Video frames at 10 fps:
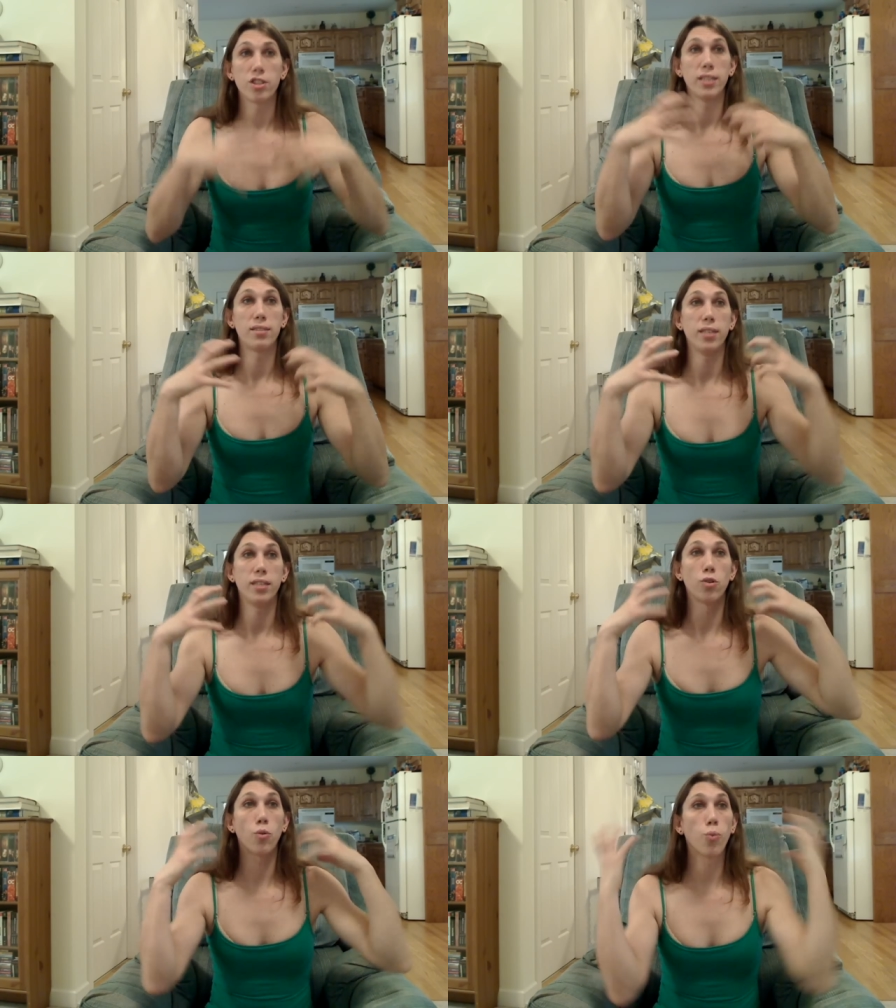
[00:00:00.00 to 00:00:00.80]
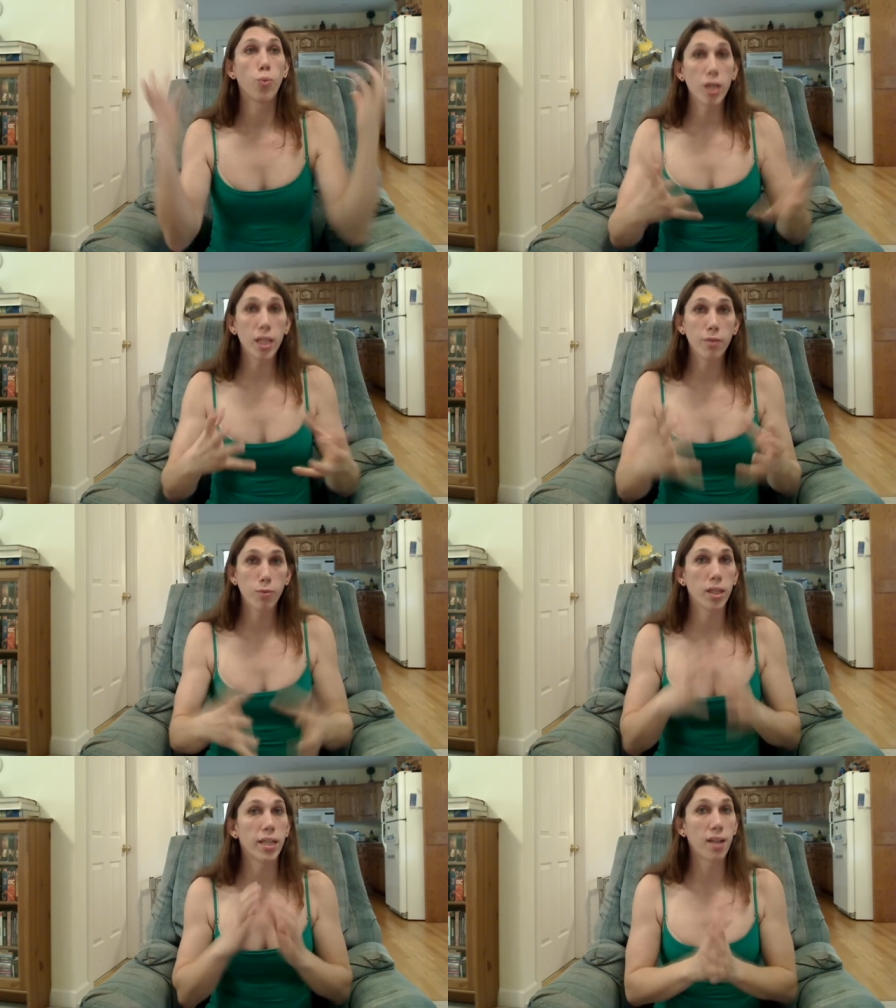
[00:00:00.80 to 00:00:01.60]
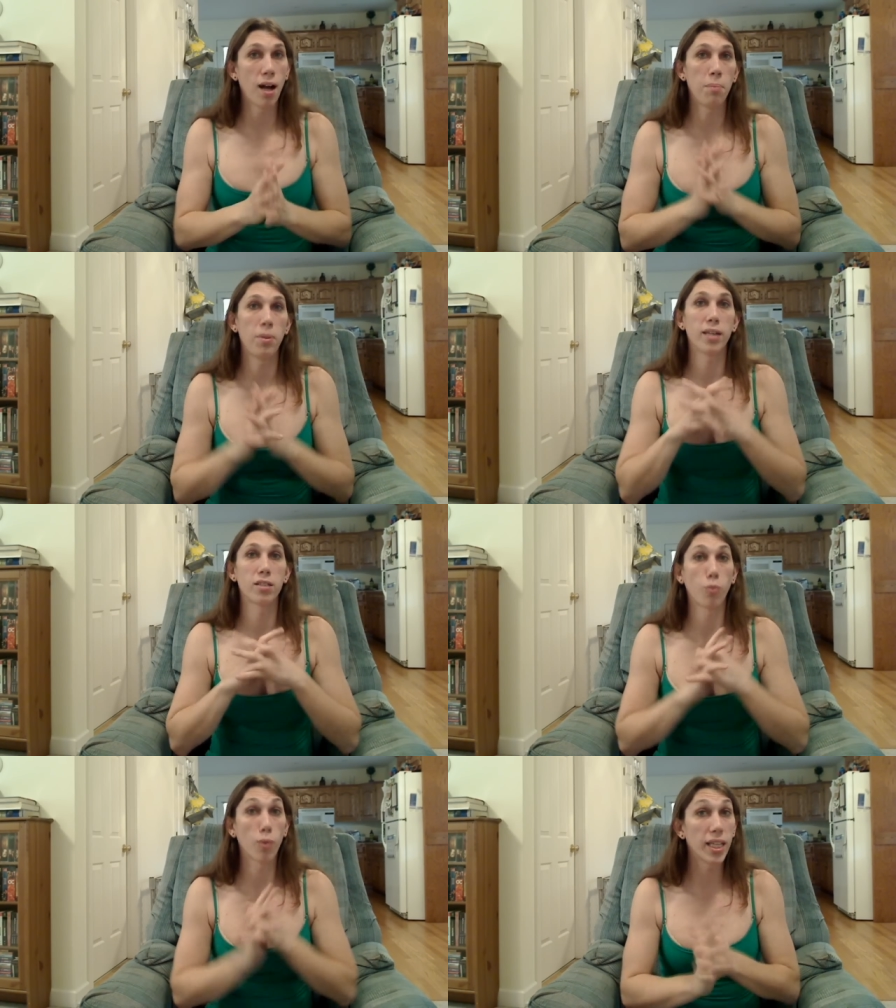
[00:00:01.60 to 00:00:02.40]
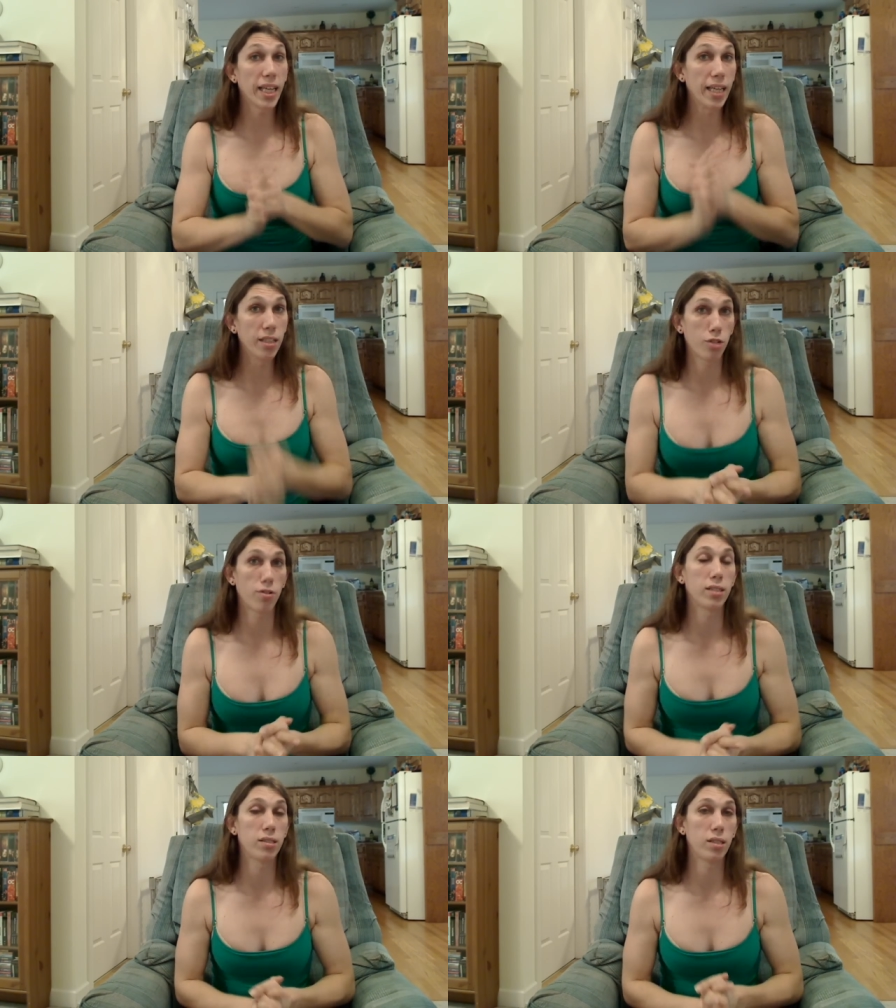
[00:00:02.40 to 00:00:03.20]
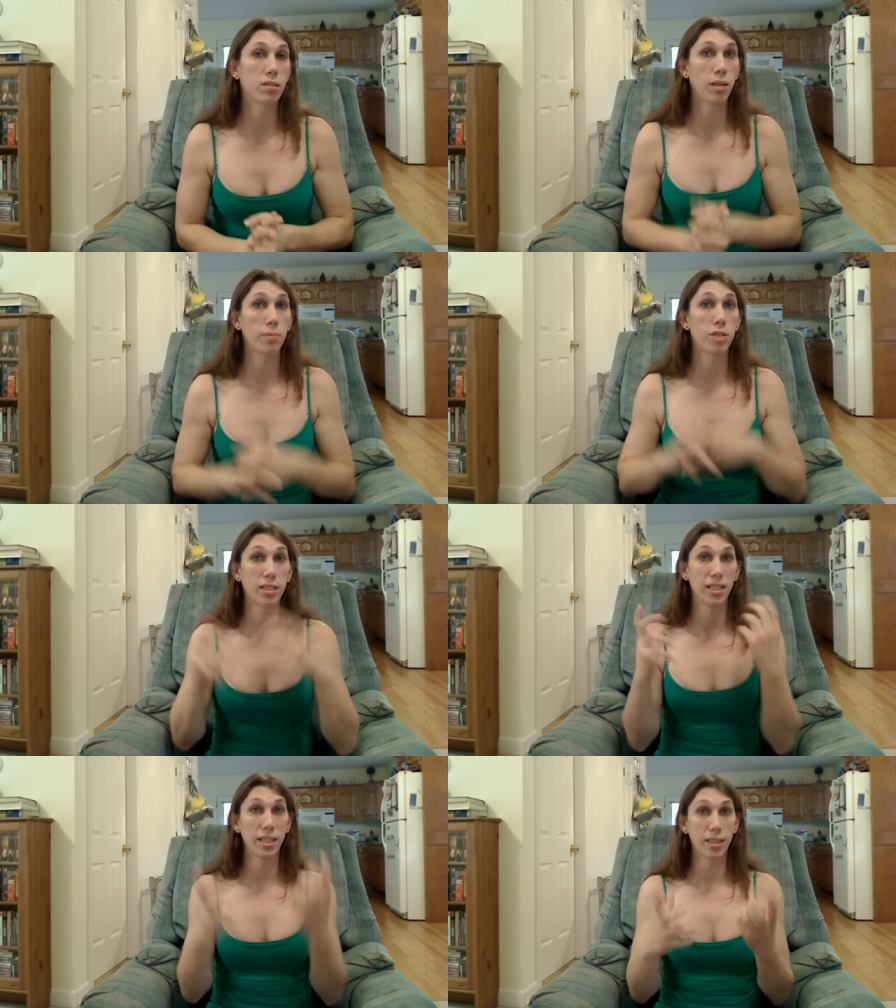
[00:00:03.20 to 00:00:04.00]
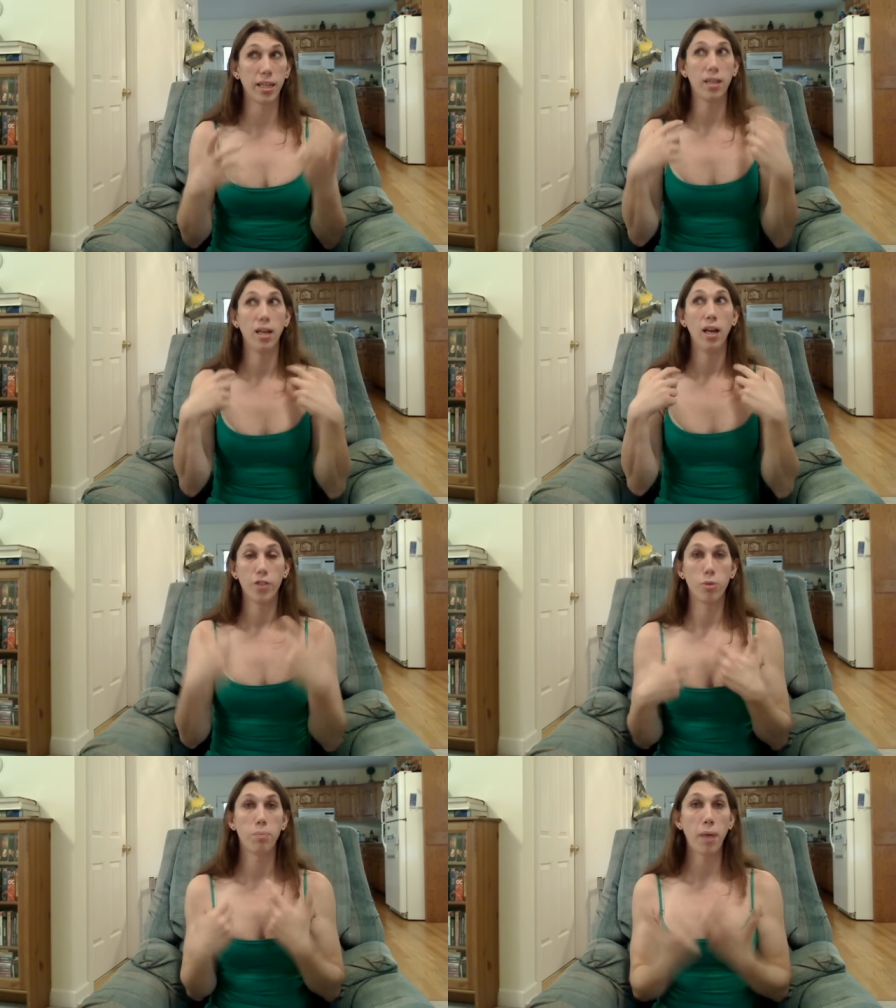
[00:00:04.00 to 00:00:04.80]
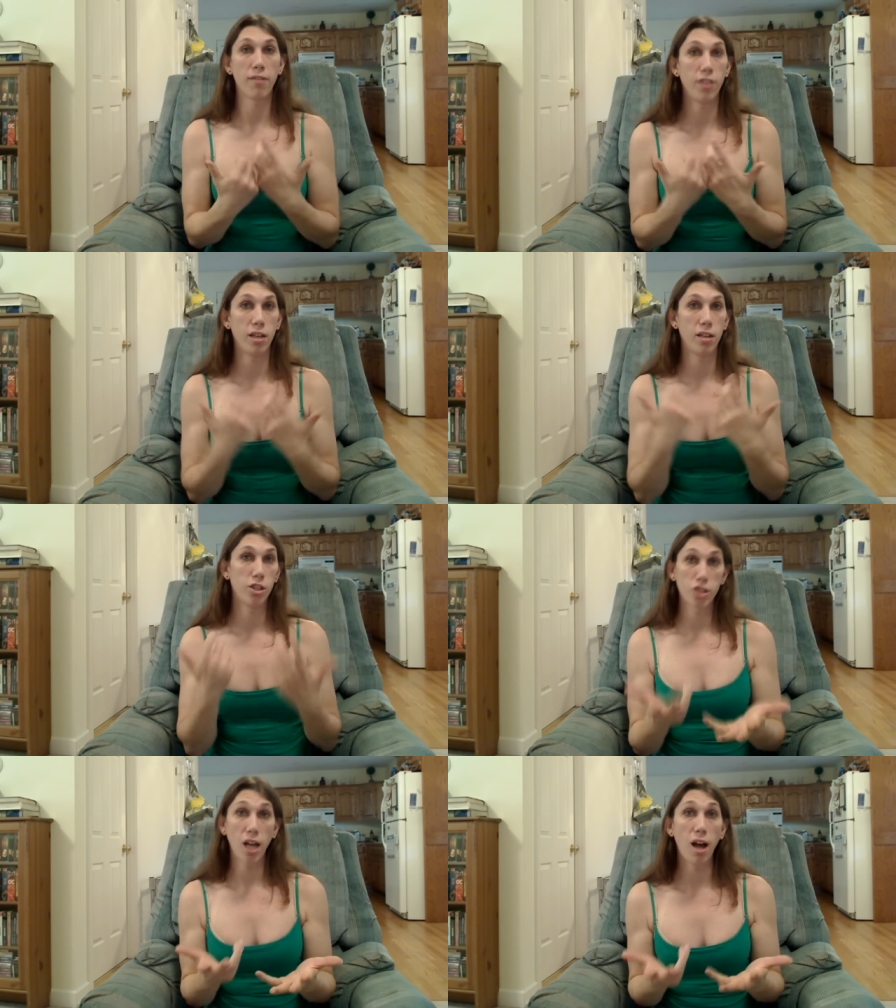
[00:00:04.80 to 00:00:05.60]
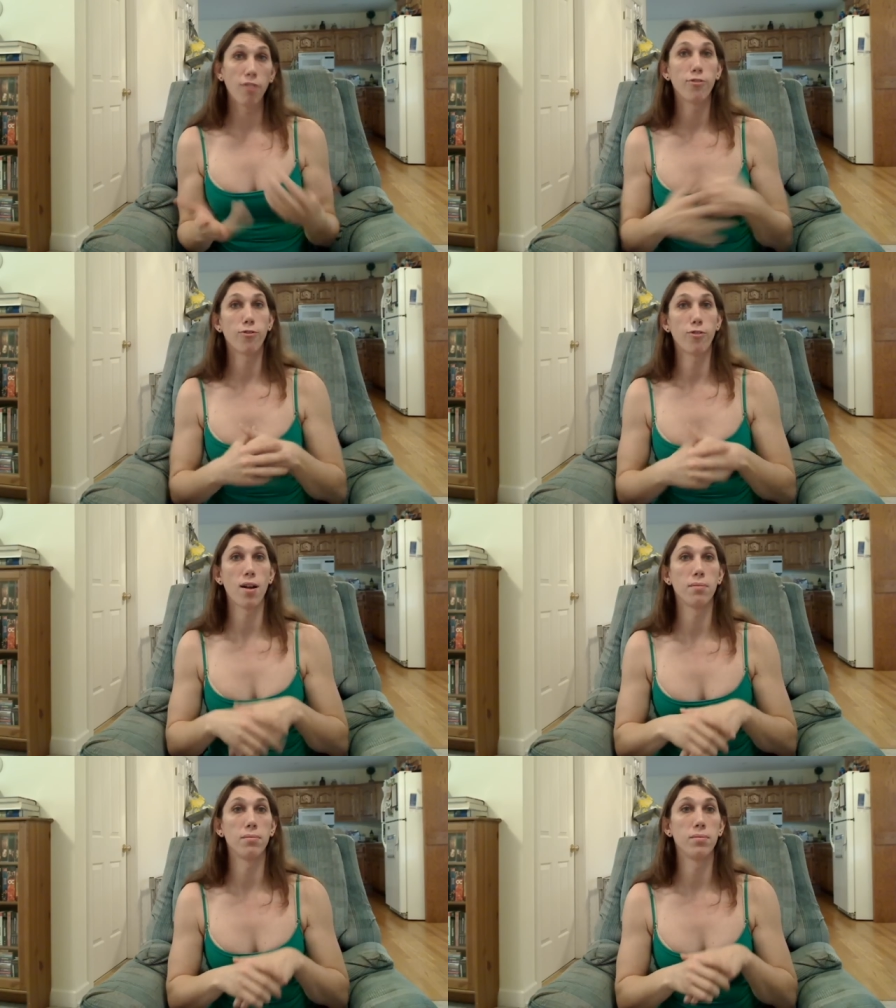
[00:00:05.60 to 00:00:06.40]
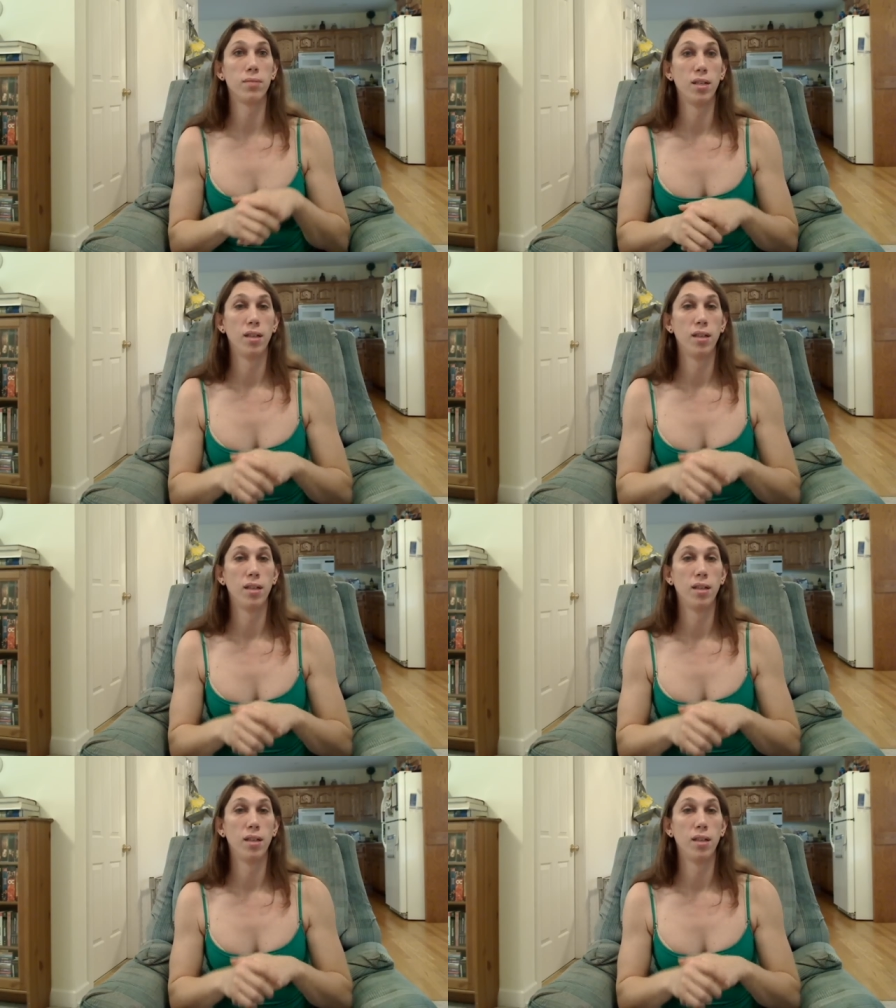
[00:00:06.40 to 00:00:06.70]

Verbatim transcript: It's a really, really complex, really interesting subject, and I think you would benefit yourself from